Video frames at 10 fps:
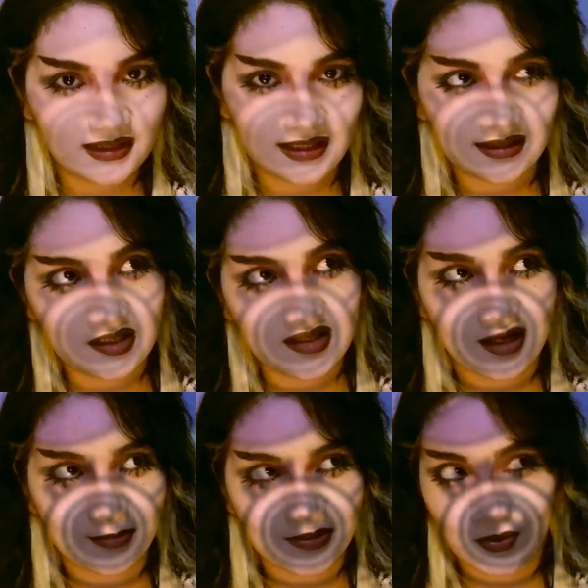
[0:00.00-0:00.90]
that these
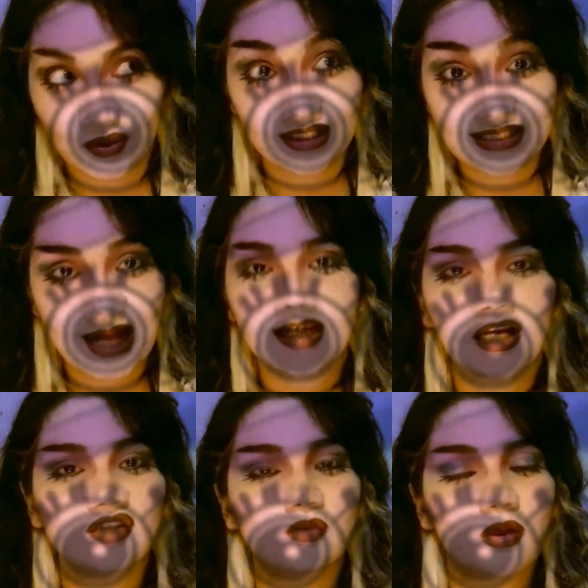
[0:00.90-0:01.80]
animals weren't attacking
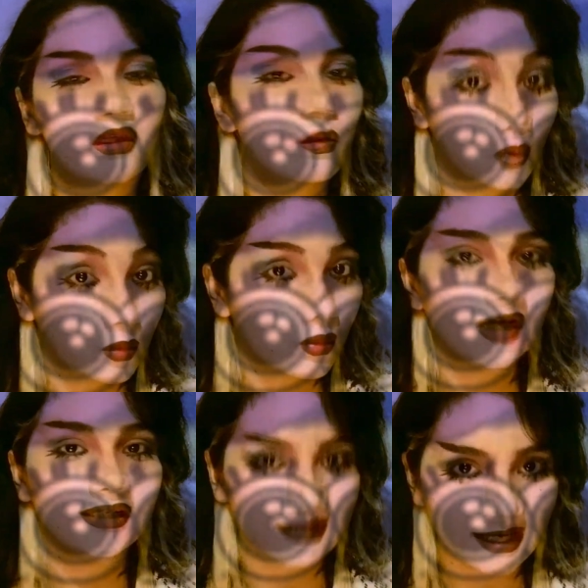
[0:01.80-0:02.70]
us when they were
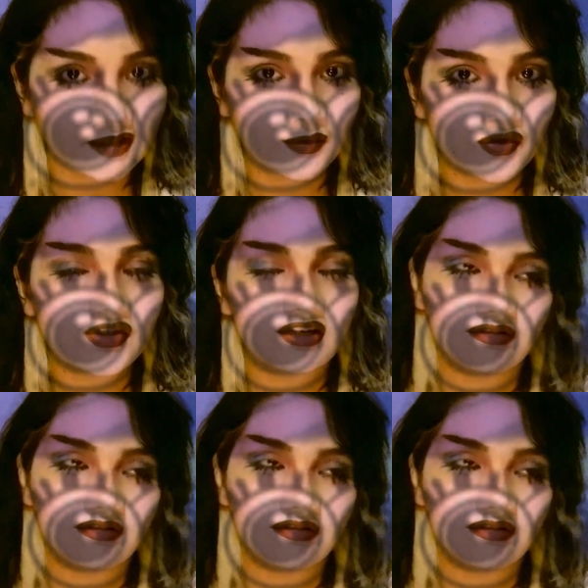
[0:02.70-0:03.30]
wild animals, in